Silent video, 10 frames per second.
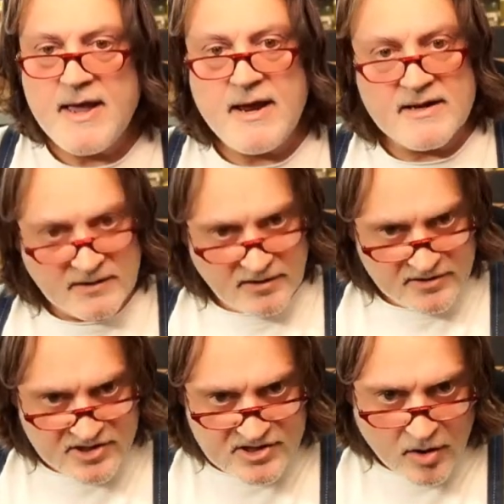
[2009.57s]
It's a little
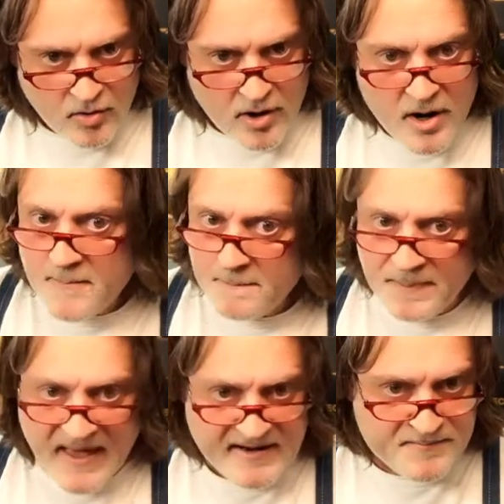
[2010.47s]
slower
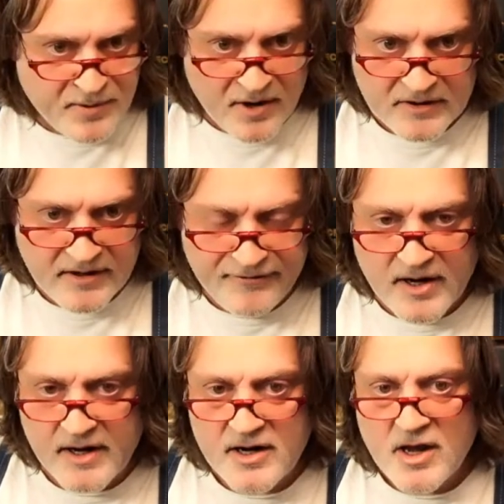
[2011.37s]
that's perfectly
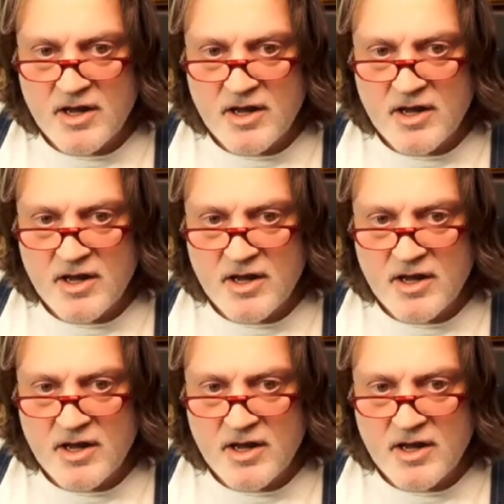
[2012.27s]
fine.